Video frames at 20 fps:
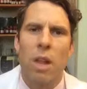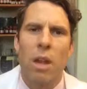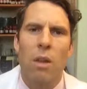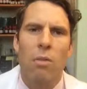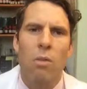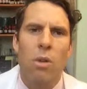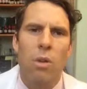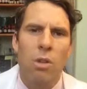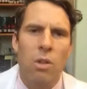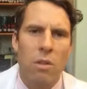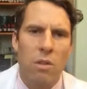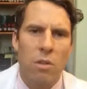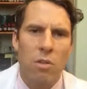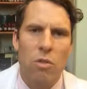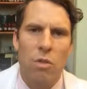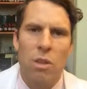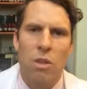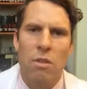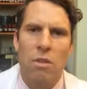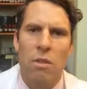that if we just
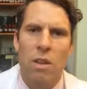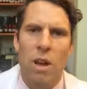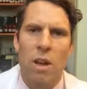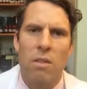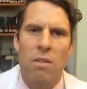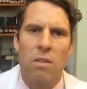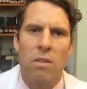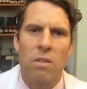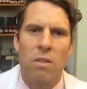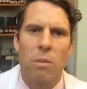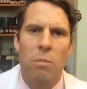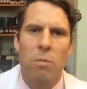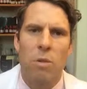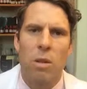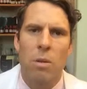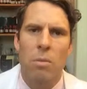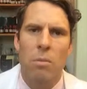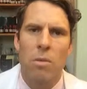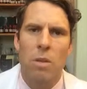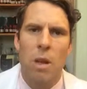treat signs and
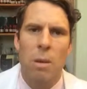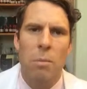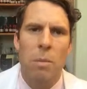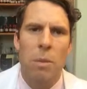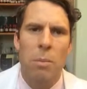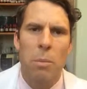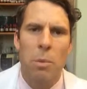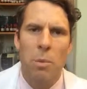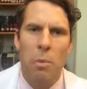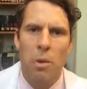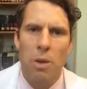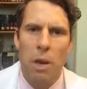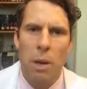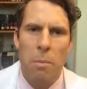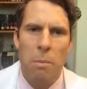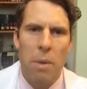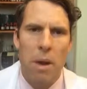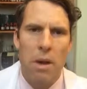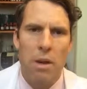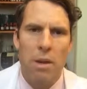symptoms that people will
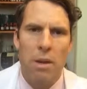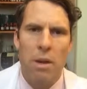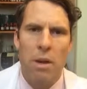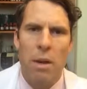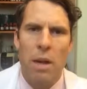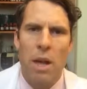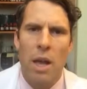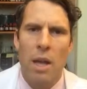get better.